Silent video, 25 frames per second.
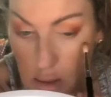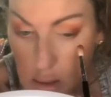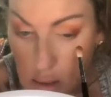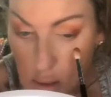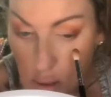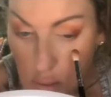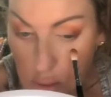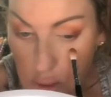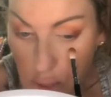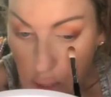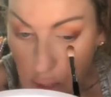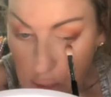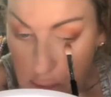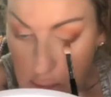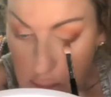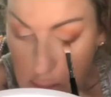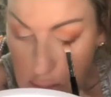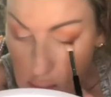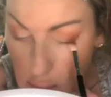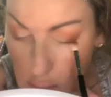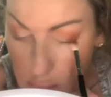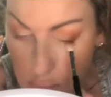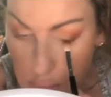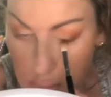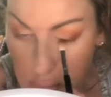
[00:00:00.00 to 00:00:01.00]
So yeah,
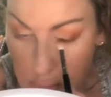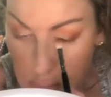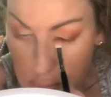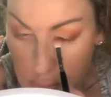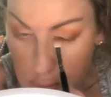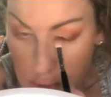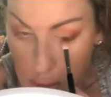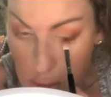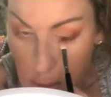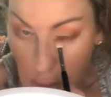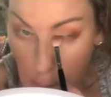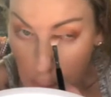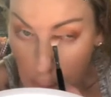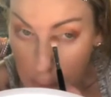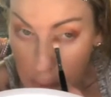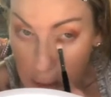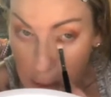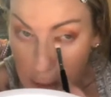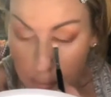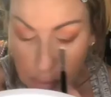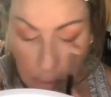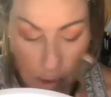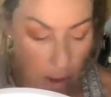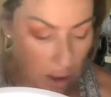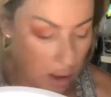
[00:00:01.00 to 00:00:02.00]
some, you know,
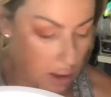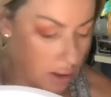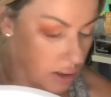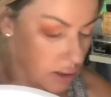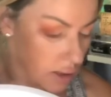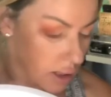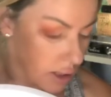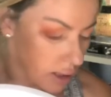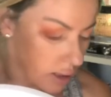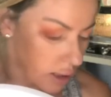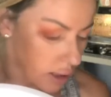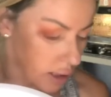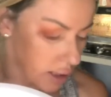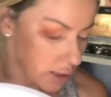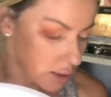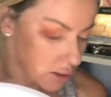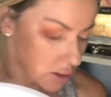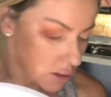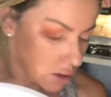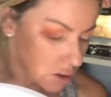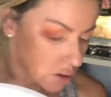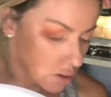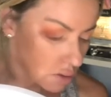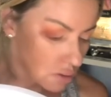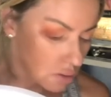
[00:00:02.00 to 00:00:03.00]
makeup artists, they like
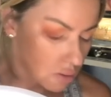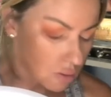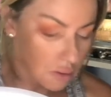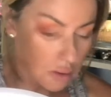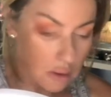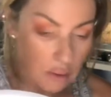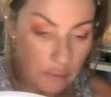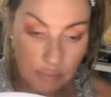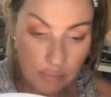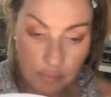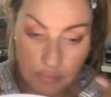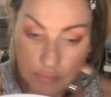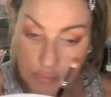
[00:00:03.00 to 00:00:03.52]
to